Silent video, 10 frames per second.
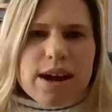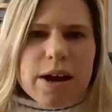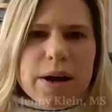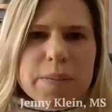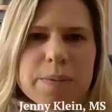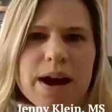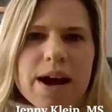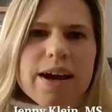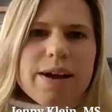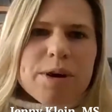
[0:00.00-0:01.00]

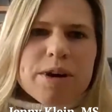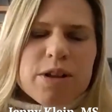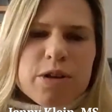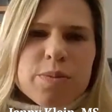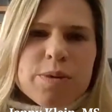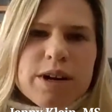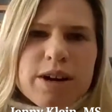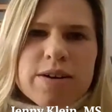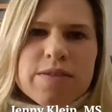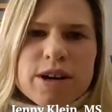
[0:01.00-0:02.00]
I bring a little bit
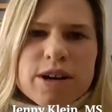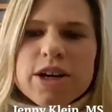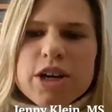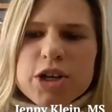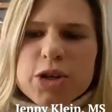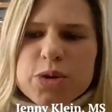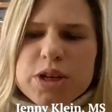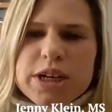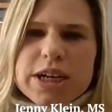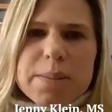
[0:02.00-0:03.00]
of a
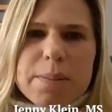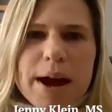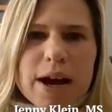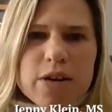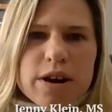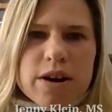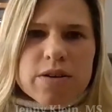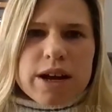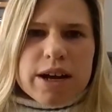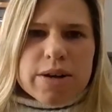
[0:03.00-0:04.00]
unique
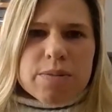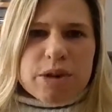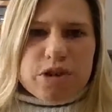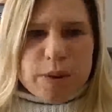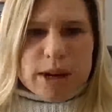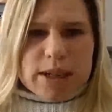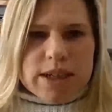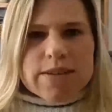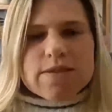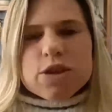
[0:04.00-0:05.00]
background and perspective.